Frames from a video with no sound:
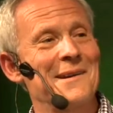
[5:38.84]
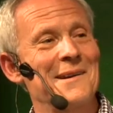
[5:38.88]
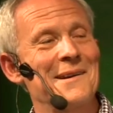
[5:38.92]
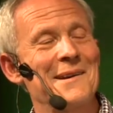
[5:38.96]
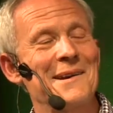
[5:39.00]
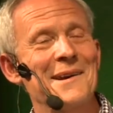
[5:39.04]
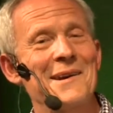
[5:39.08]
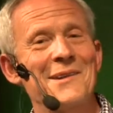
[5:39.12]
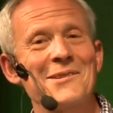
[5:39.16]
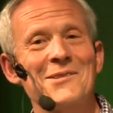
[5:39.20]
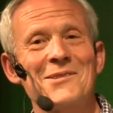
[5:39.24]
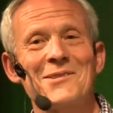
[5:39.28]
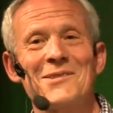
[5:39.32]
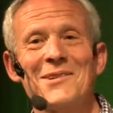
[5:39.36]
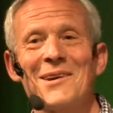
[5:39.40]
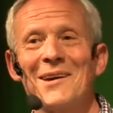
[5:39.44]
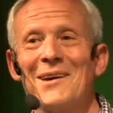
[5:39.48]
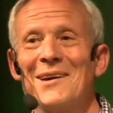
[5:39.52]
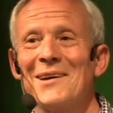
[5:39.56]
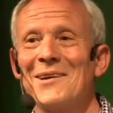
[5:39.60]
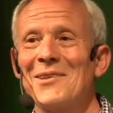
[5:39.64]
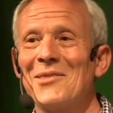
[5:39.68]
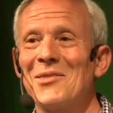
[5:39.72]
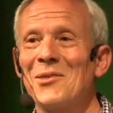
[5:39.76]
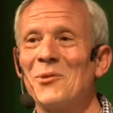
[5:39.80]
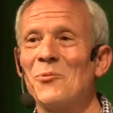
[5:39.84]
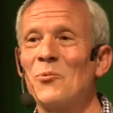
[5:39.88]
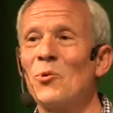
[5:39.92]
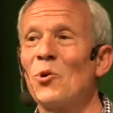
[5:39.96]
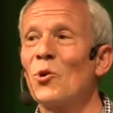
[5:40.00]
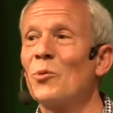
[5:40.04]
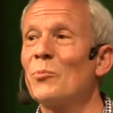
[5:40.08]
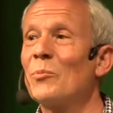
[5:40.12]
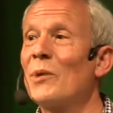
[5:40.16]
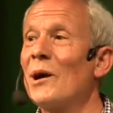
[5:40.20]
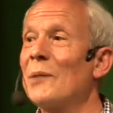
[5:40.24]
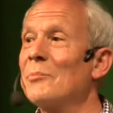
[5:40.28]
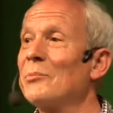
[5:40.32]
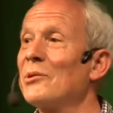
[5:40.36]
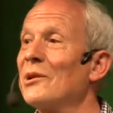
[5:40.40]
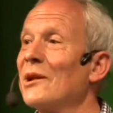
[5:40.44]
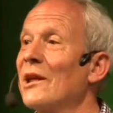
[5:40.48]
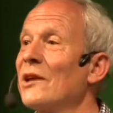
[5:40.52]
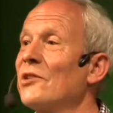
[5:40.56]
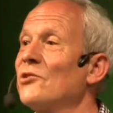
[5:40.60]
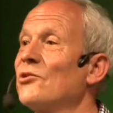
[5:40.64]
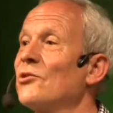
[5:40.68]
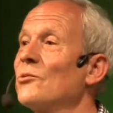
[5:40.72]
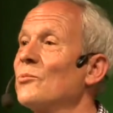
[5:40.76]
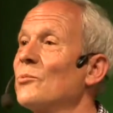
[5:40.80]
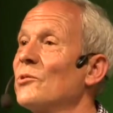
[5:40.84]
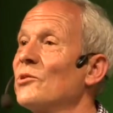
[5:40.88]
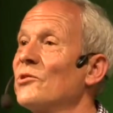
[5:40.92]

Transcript: It's the world population was